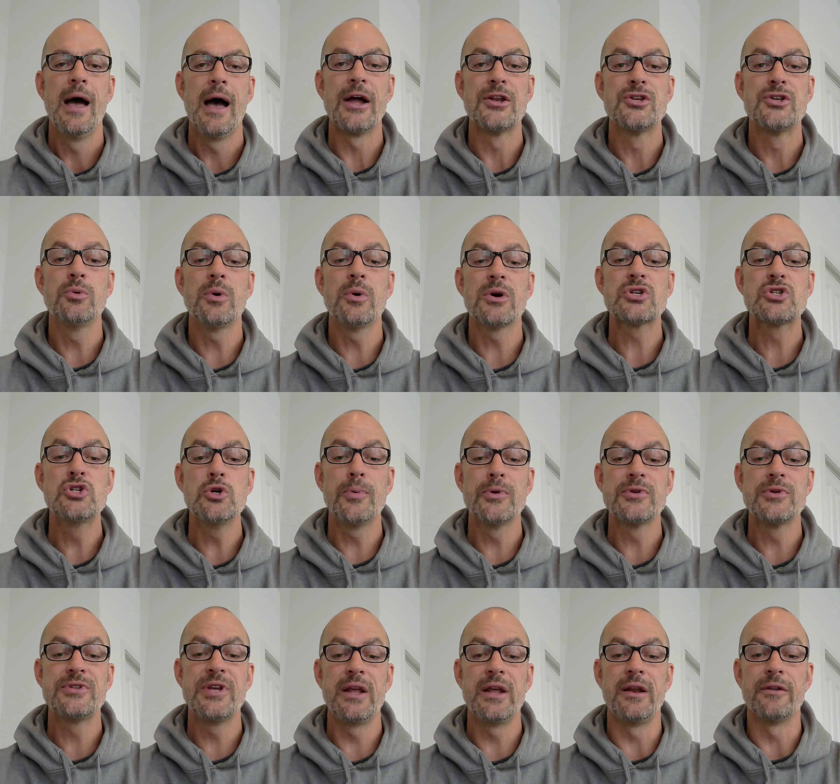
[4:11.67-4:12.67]
To our
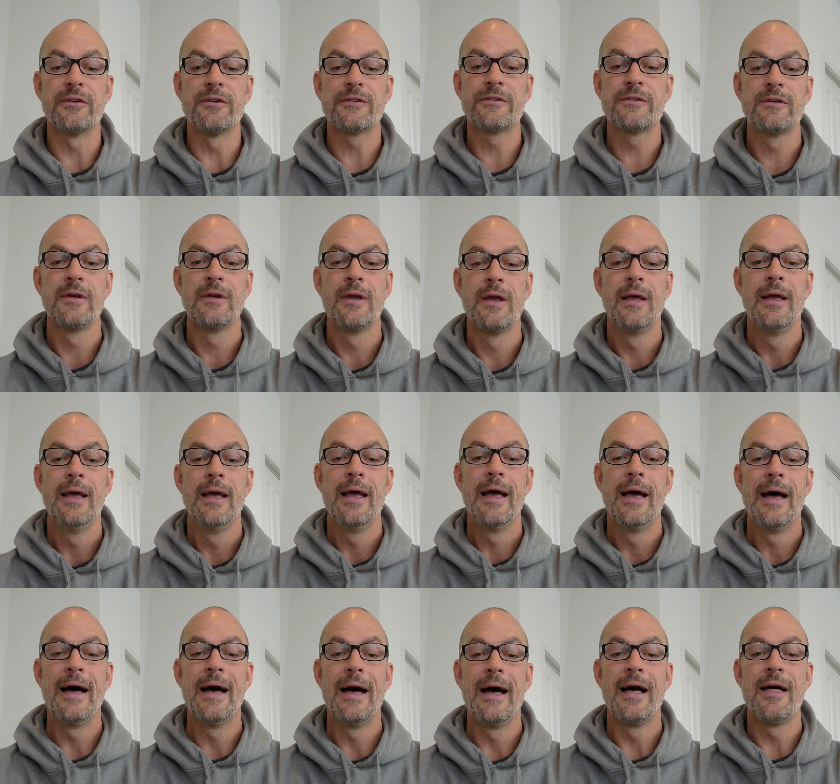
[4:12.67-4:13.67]
superintendents,
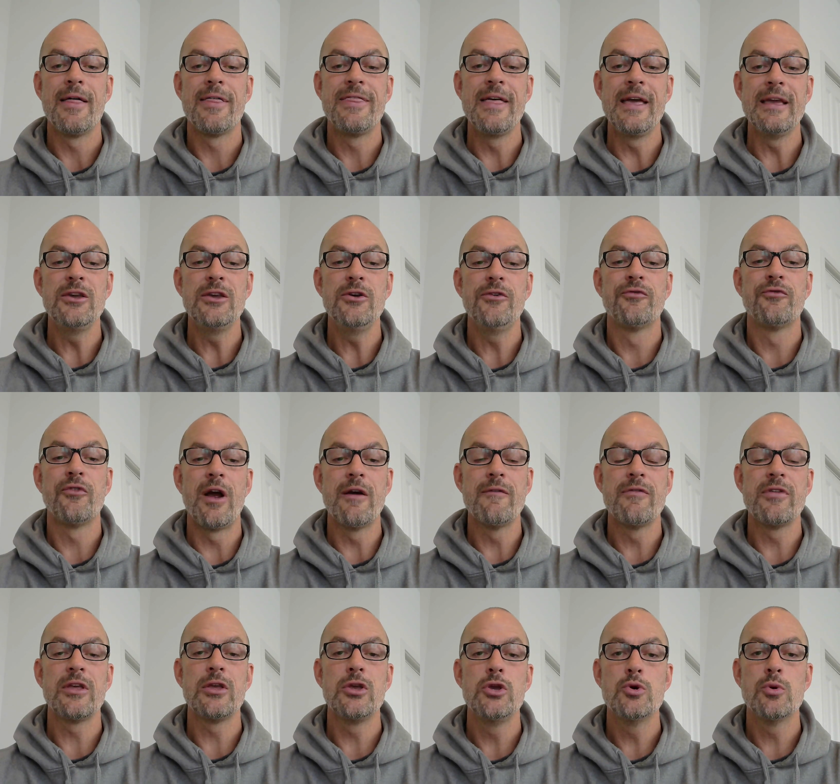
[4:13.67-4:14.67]
thank you for
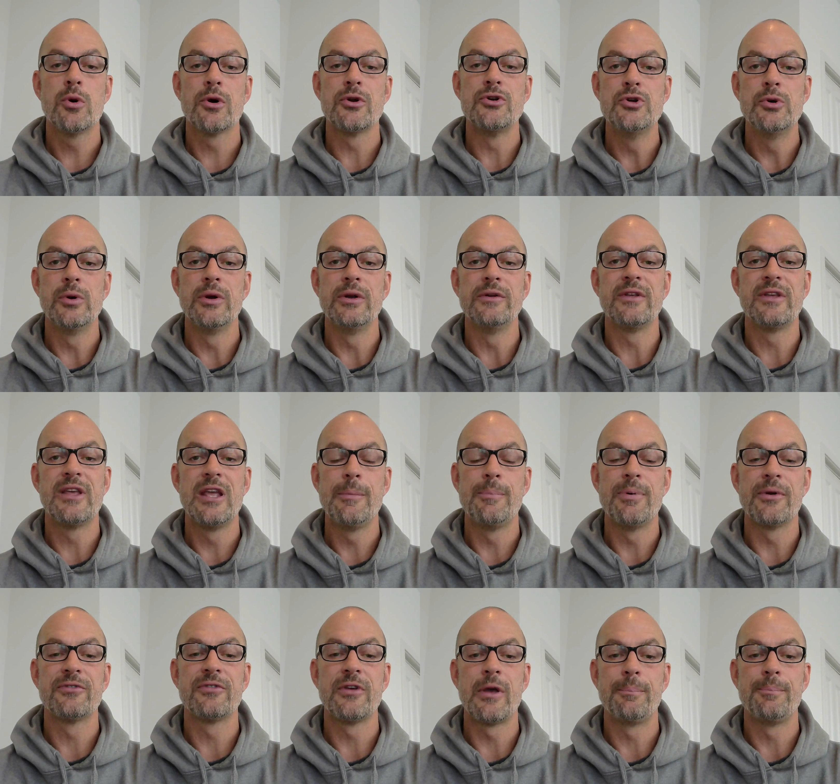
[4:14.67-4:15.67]
everything you are doing to keep
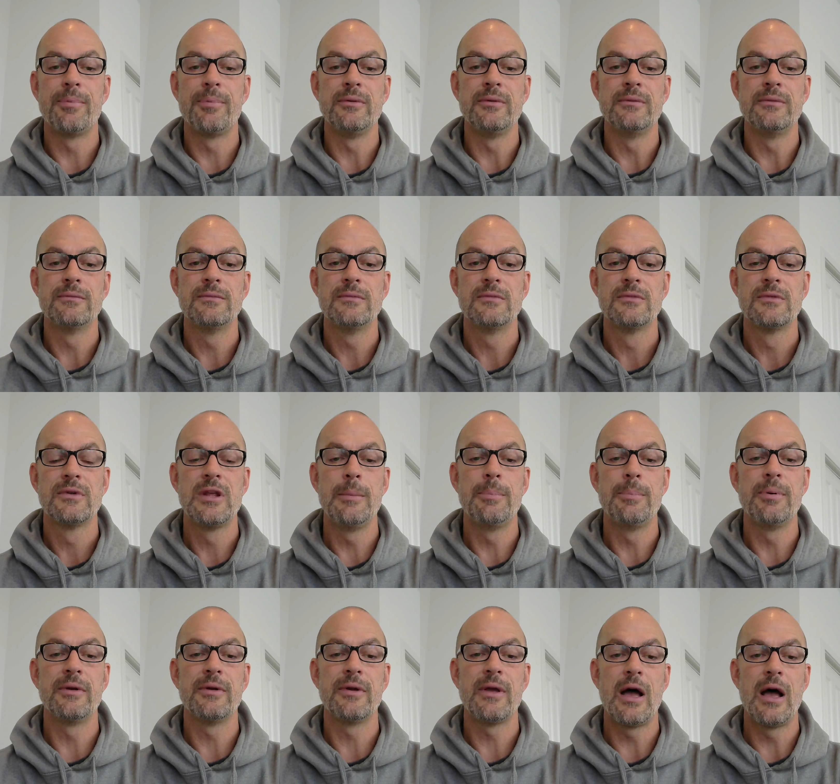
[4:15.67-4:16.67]
us up
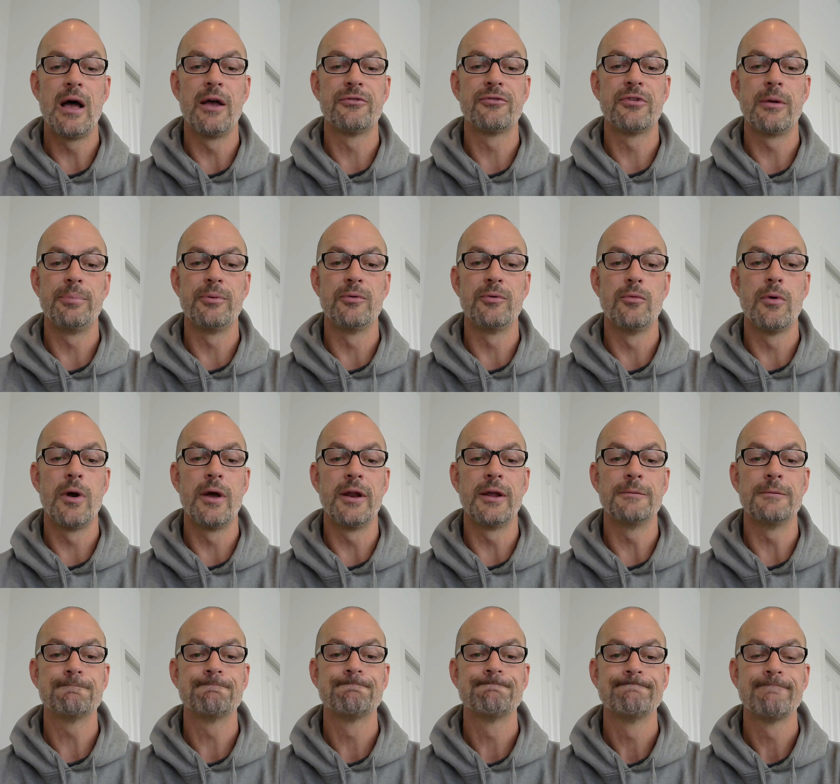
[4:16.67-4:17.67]
and
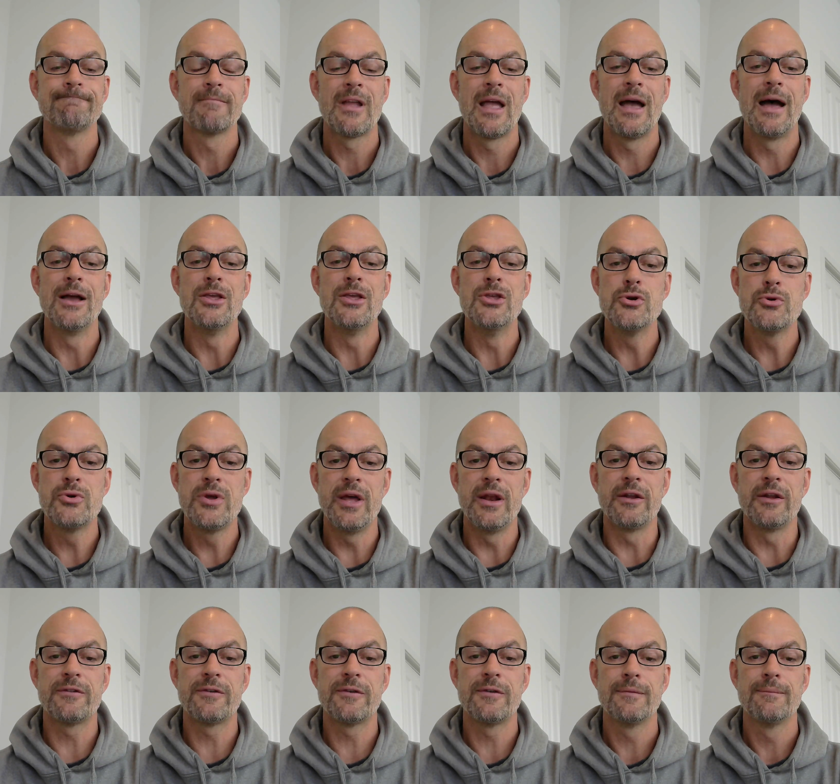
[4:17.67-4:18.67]
running. You get
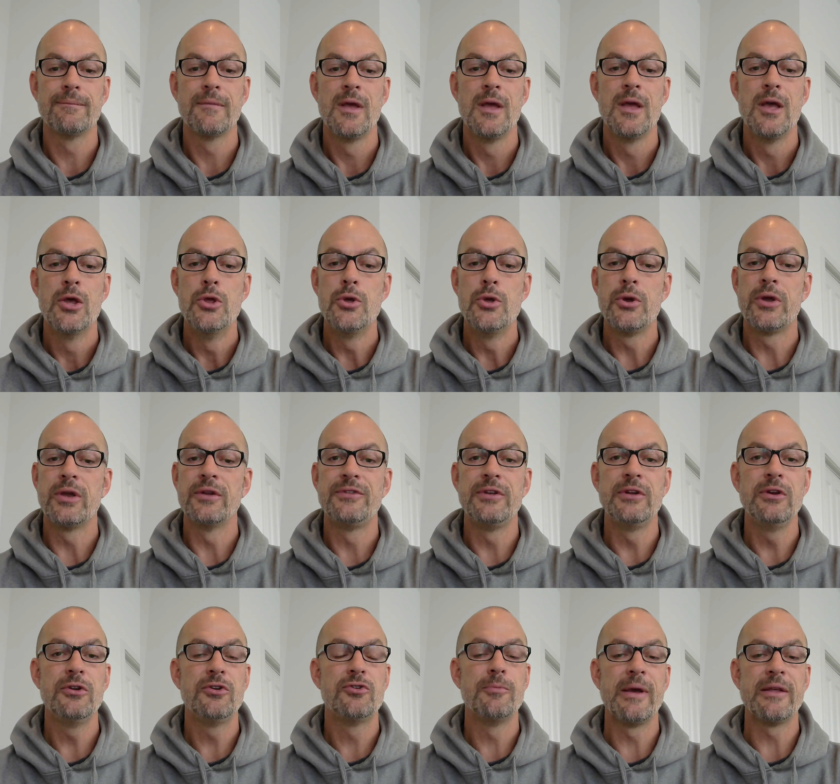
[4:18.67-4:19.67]
it. You
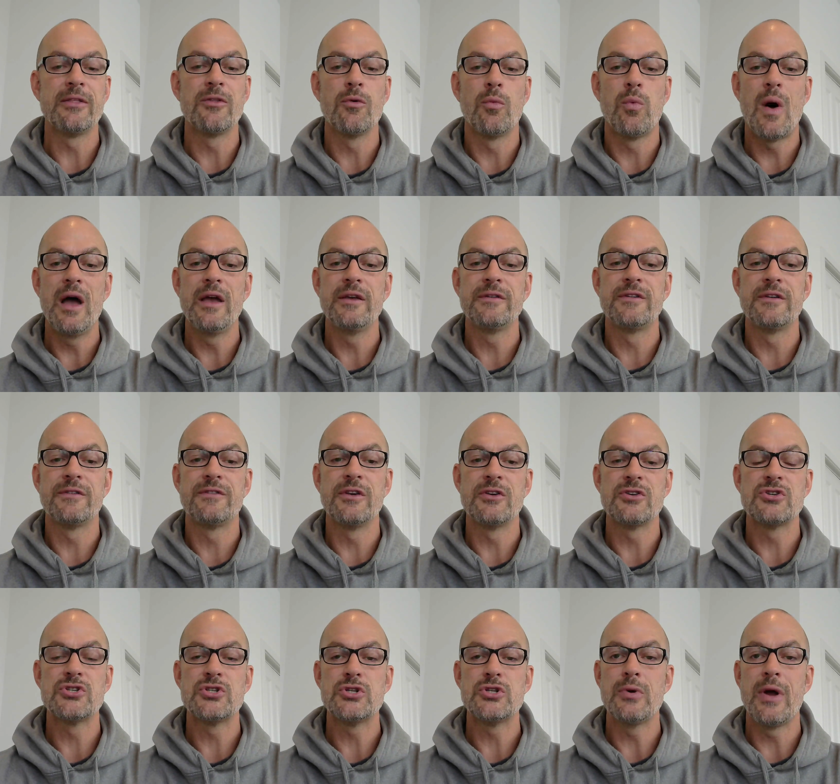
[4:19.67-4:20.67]
continue to make the wise
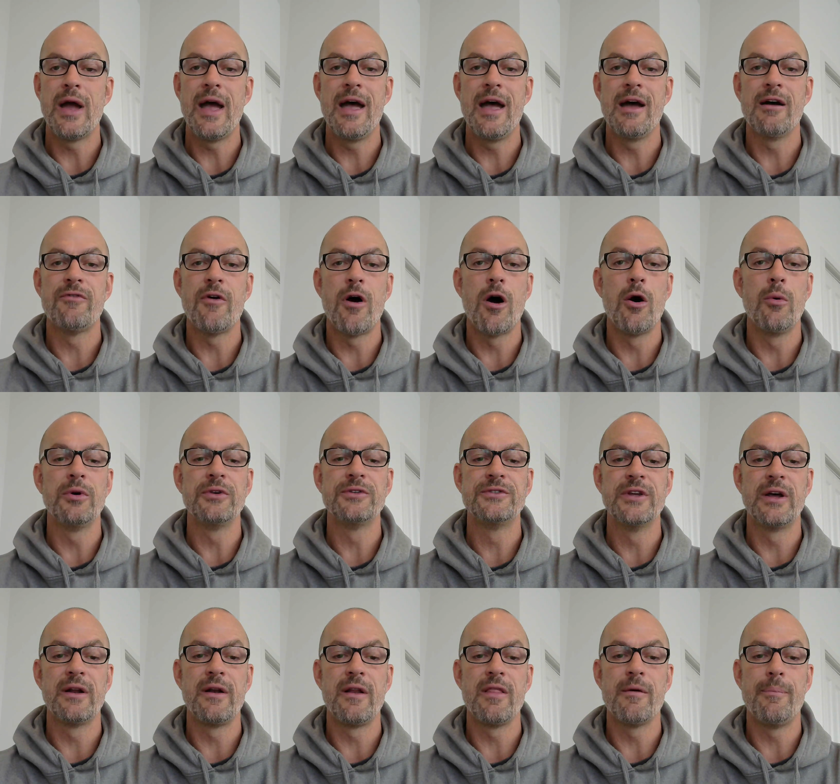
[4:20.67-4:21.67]
decisions you have always
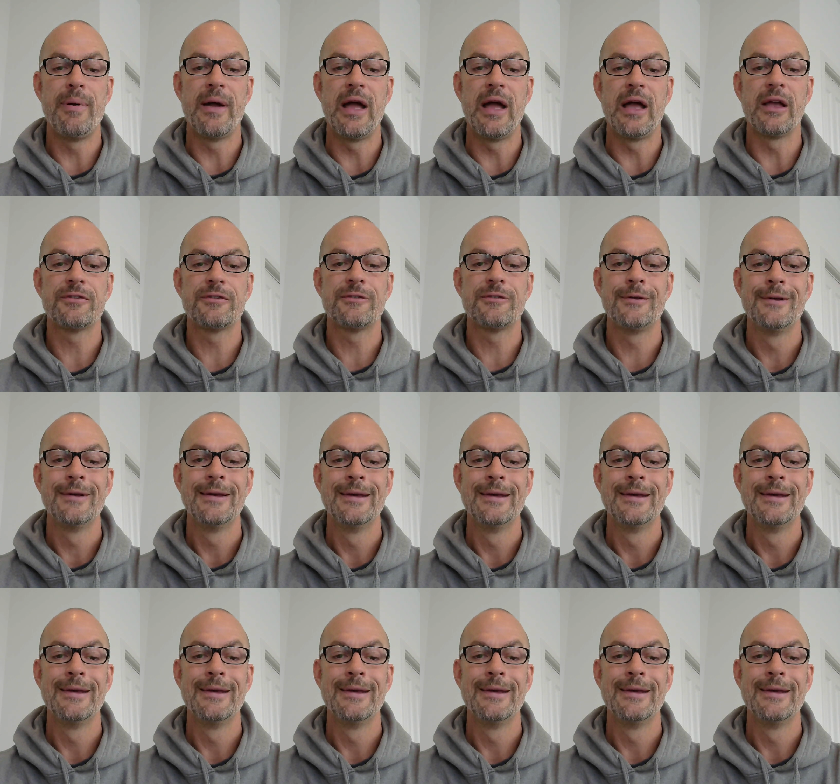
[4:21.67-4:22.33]
done in the past.